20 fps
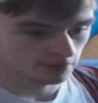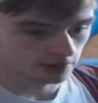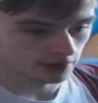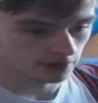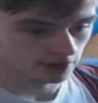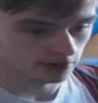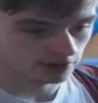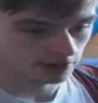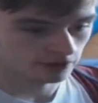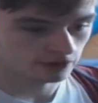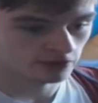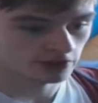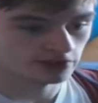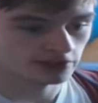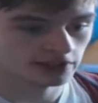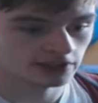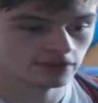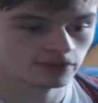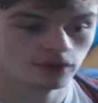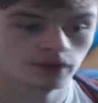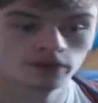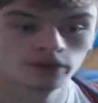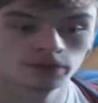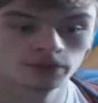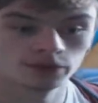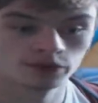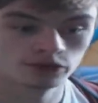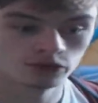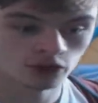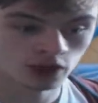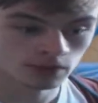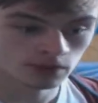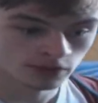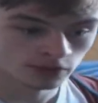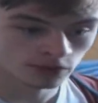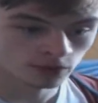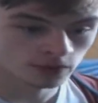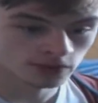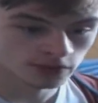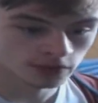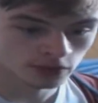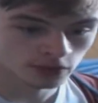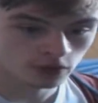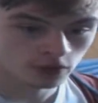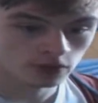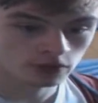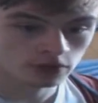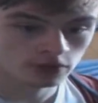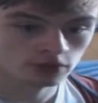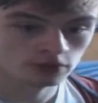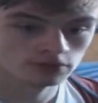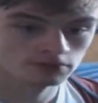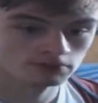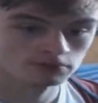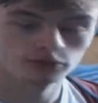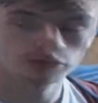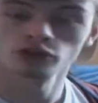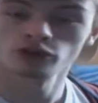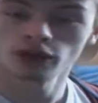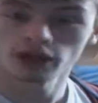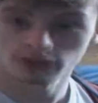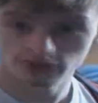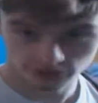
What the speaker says: he's recently at 500 subscribers a week ago, so congrats